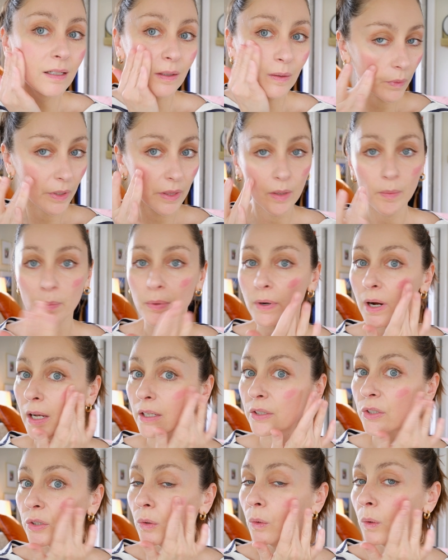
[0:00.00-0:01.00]
with the
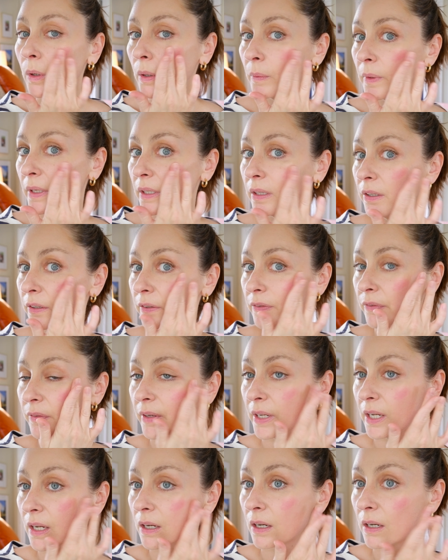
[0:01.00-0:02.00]
brush or with your
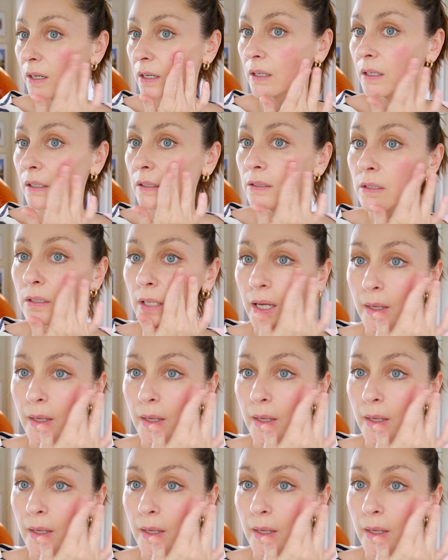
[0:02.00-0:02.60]
fingers.